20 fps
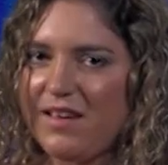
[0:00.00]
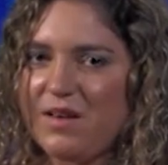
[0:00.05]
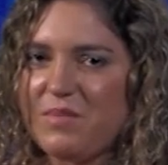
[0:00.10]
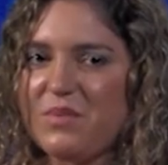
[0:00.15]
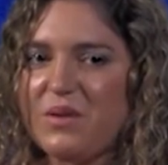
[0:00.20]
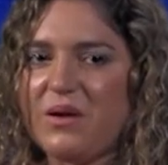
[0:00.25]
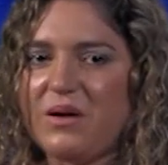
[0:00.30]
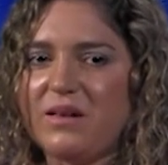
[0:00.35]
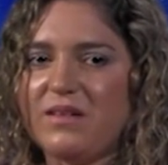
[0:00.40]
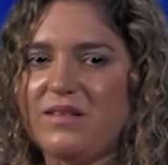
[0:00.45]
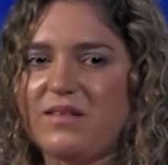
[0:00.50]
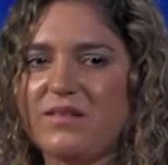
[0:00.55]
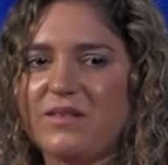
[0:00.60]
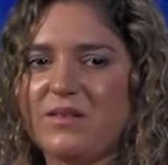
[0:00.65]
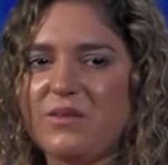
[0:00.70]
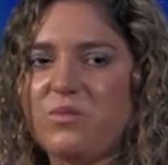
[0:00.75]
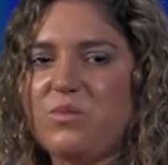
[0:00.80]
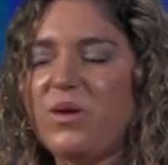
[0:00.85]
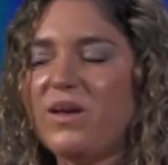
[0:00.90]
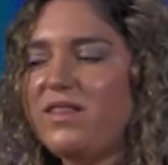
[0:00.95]
But
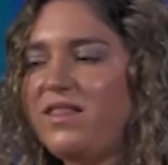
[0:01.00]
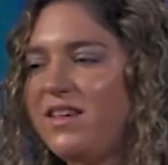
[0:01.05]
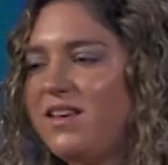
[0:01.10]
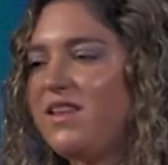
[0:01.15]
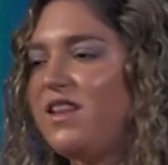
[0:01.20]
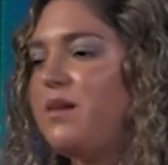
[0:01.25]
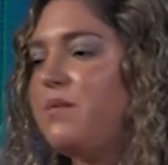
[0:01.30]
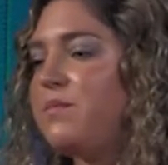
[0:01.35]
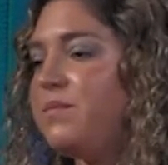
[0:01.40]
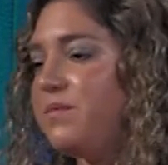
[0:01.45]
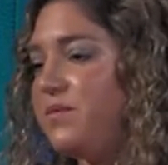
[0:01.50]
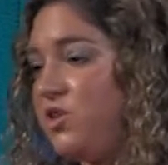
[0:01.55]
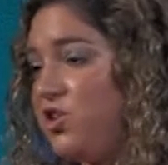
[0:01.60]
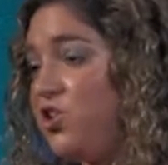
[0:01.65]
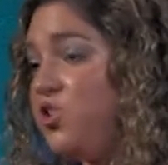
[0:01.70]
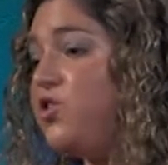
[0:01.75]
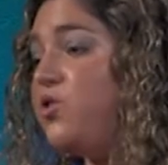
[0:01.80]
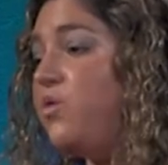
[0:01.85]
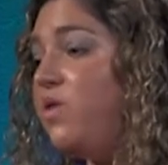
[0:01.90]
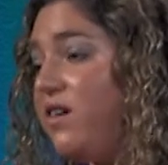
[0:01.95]
one thing that I'm
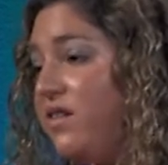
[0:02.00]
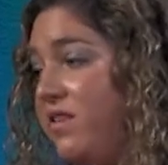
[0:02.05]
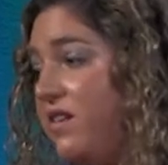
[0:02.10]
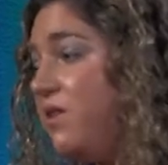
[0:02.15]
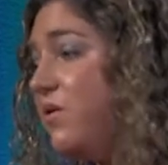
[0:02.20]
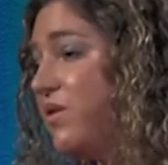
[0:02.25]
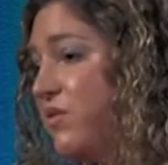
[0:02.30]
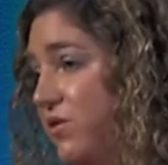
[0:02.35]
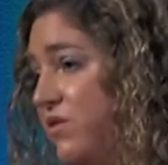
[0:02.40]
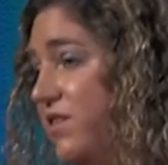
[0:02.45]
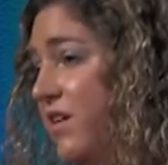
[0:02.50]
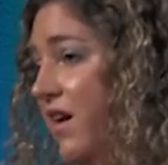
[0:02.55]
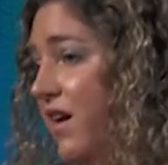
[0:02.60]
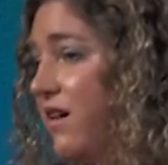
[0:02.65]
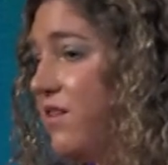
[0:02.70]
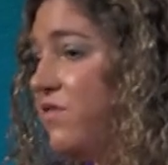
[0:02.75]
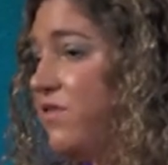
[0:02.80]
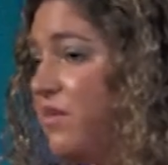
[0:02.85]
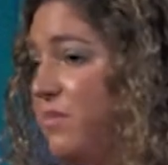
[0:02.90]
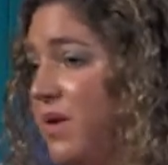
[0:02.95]
sure that you
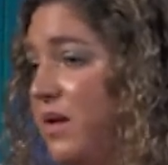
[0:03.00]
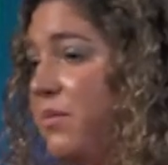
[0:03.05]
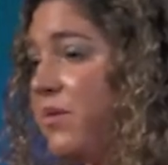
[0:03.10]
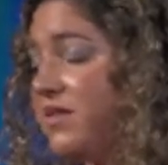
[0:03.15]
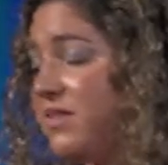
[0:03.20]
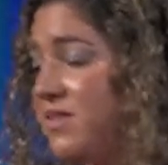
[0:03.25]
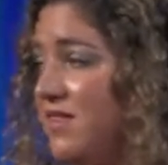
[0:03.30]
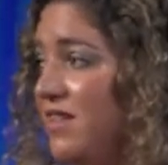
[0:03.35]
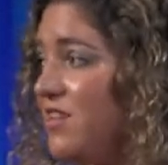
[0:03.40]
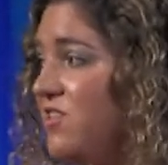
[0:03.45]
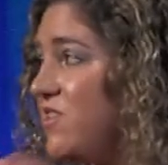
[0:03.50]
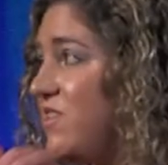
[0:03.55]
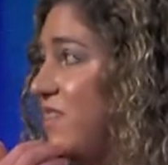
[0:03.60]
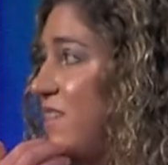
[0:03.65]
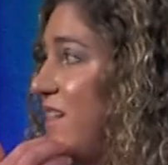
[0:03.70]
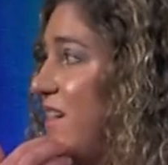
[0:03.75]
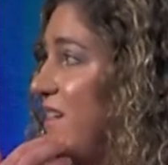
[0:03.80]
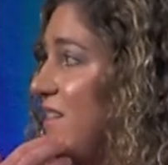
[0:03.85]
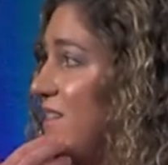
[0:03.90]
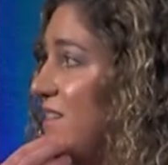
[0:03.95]
understand from my presentation
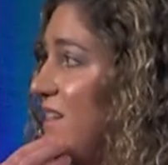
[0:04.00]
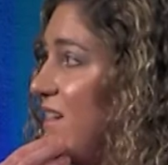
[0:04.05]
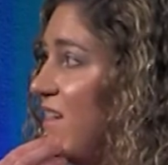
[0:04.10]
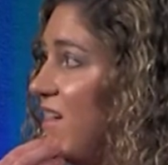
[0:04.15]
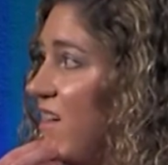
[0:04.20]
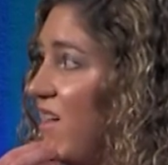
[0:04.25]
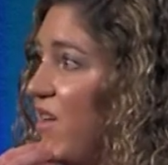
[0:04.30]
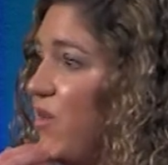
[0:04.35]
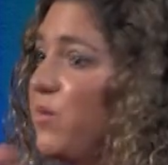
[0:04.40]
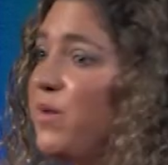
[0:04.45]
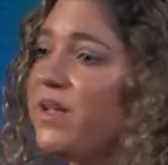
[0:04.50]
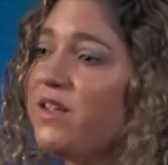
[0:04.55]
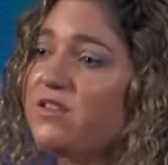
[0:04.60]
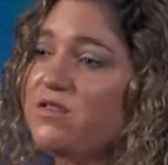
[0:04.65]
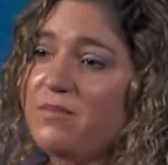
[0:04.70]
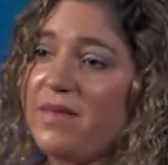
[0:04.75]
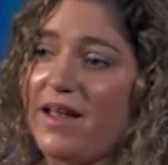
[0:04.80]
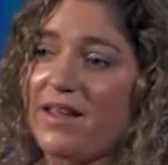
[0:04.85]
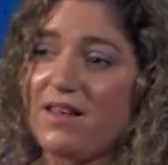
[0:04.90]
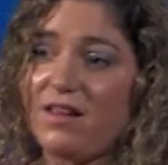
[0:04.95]
tonight is that whales
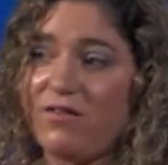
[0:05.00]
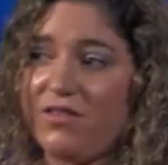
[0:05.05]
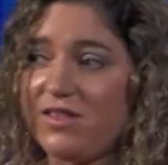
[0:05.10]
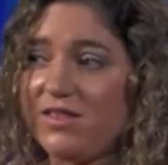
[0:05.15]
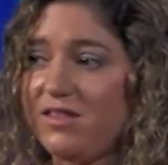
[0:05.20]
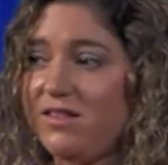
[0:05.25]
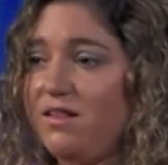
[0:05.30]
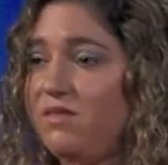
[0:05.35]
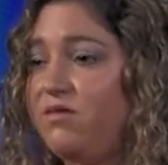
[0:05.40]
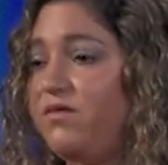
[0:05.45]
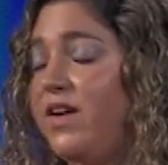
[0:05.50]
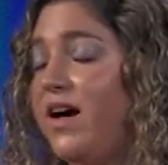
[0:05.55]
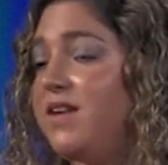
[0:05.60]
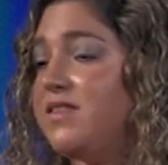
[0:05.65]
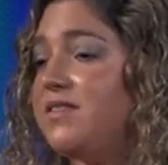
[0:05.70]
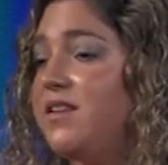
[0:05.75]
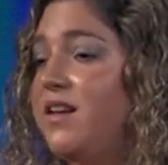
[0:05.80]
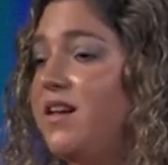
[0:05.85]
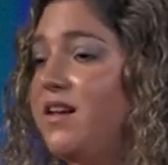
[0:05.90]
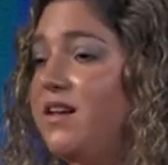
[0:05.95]
are magnificent and
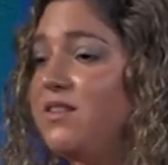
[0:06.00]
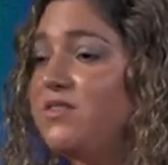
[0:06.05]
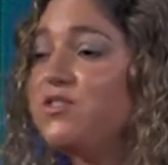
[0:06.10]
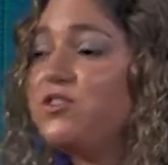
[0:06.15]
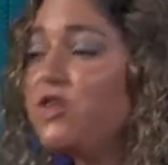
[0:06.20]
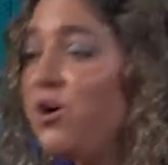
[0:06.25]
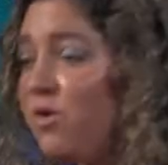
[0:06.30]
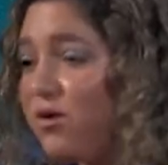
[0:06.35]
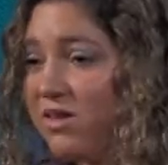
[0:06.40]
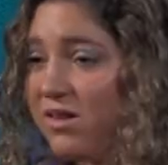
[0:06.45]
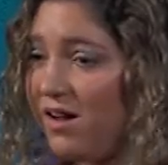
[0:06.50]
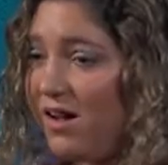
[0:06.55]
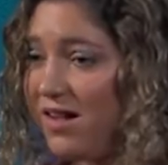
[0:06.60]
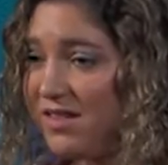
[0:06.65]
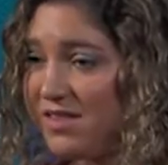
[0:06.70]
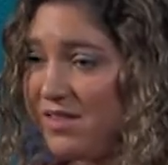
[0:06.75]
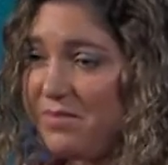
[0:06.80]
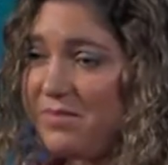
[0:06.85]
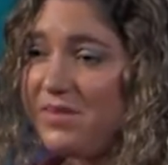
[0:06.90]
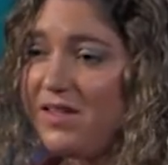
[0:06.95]
fascinating and totally
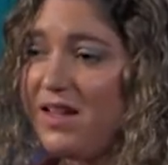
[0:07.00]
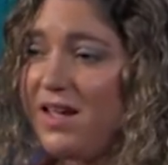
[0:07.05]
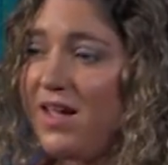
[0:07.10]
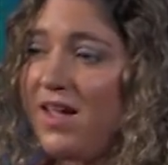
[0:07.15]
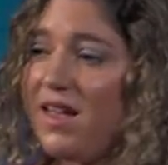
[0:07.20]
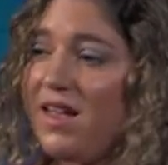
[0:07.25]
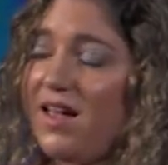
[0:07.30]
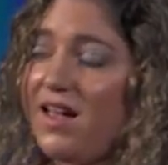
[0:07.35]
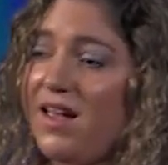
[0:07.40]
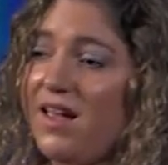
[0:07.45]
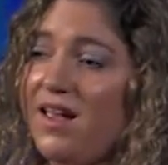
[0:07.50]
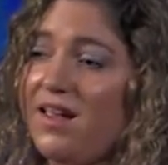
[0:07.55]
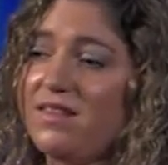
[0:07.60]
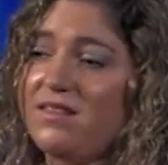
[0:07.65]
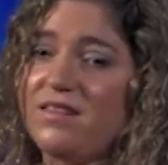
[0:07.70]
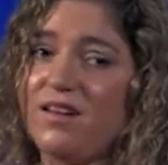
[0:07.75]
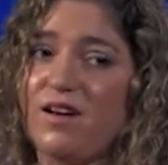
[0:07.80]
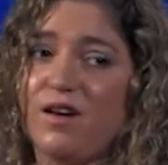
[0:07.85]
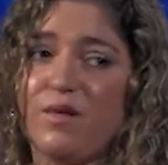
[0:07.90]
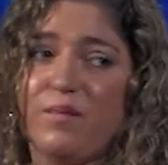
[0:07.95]
awesome.
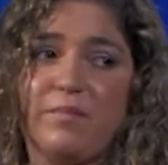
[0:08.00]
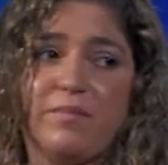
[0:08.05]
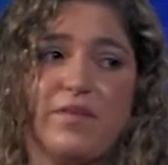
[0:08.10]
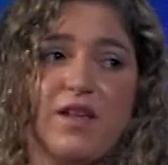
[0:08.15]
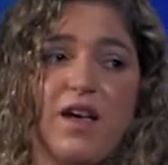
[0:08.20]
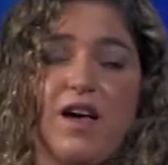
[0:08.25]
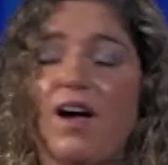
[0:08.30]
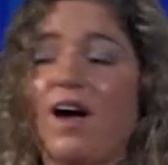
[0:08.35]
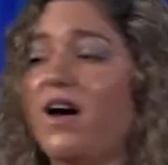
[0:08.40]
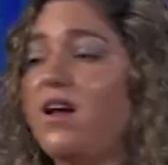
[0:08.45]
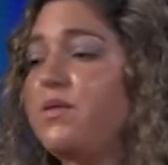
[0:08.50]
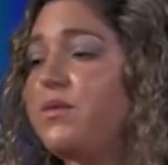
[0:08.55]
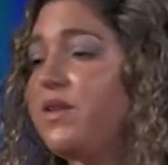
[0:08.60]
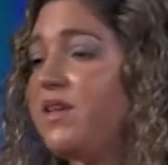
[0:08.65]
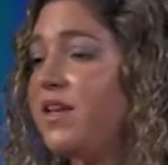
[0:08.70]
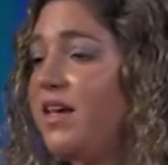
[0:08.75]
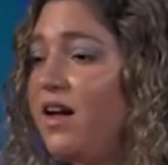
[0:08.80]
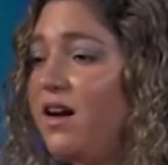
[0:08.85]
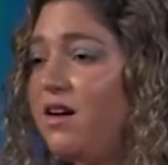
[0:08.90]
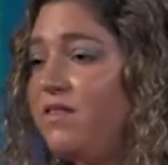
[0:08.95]
And I don't
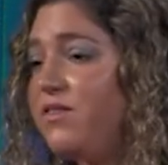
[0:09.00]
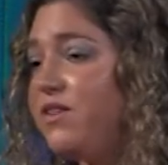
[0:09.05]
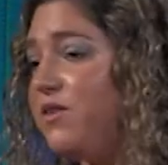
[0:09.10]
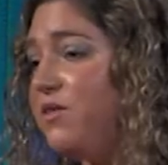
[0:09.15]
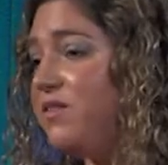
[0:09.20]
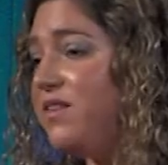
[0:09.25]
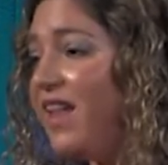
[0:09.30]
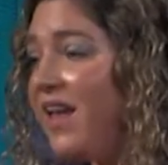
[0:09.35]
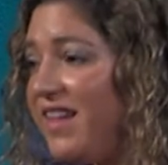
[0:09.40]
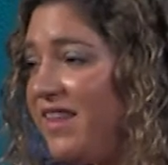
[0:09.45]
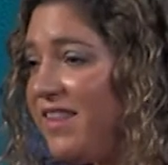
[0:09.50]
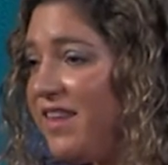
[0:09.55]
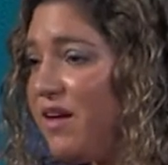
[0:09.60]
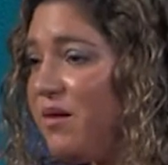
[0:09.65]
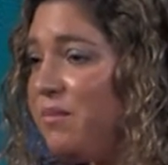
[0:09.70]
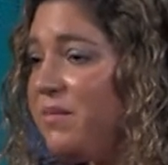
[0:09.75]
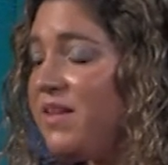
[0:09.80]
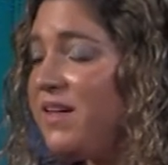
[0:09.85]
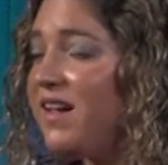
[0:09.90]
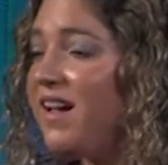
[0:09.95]
really care if you don't like
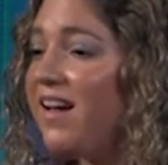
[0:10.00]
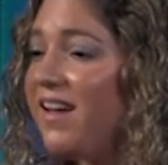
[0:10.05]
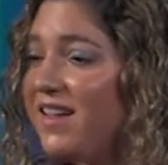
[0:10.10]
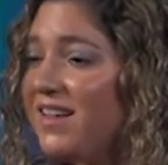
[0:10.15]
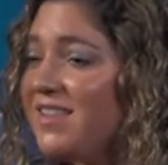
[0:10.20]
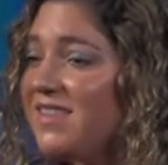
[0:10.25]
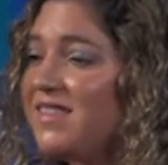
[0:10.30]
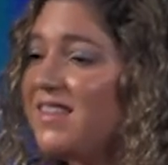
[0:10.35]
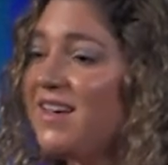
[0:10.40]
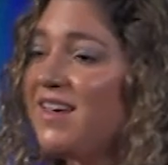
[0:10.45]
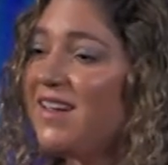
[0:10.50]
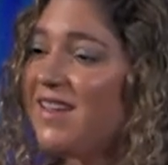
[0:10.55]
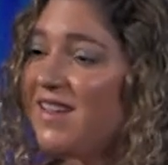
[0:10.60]
them, because